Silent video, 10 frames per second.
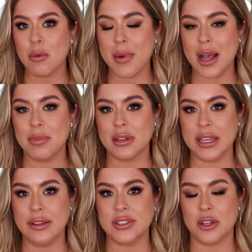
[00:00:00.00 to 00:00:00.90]
are my
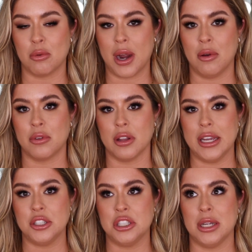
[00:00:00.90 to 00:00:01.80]
beliefs around
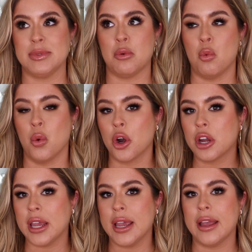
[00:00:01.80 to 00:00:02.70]
relationships
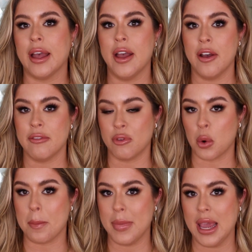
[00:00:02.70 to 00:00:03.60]
working
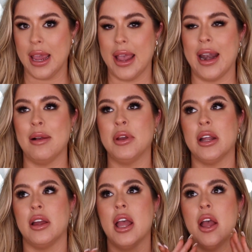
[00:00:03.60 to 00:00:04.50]
for me? And I'm going
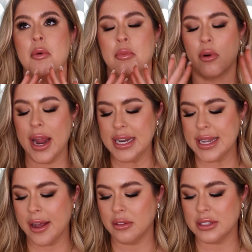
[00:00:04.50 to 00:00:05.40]
to break
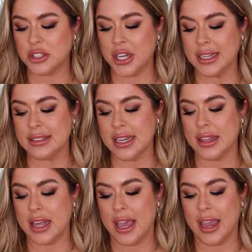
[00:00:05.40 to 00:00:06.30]
down this chasing
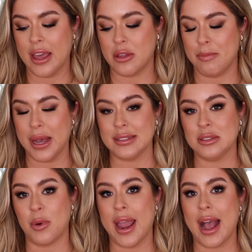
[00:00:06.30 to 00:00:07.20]
thing the best
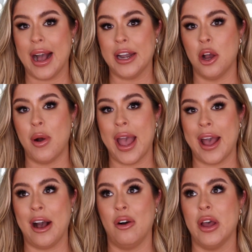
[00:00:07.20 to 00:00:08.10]
way I know
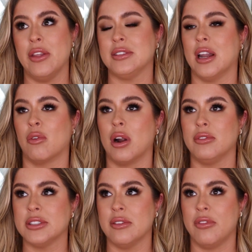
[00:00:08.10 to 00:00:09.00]
how, and this is going to
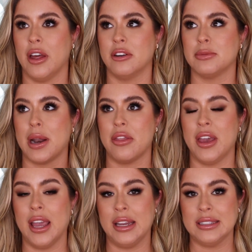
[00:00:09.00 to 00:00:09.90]
ruffle some feathers, but I
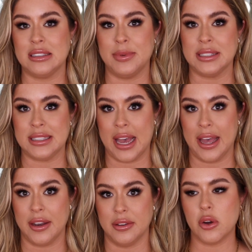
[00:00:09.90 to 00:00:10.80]
think it needs to be
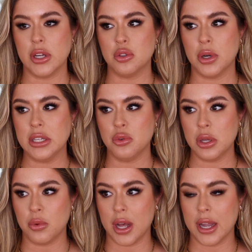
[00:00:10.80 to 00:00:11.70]
said. So in
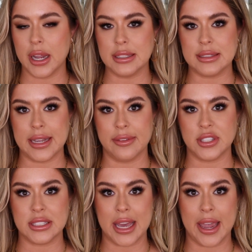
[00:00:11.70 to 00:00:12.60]
2021, it's safe
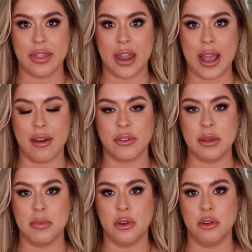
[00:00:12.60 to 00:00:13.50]
to say that
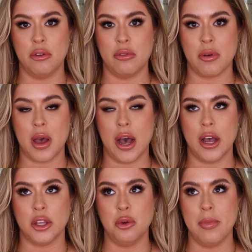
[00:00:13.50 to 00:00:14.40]
every move
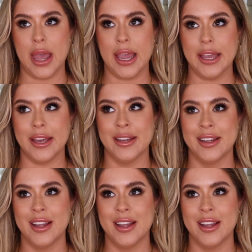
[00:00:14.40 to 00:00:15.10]
you make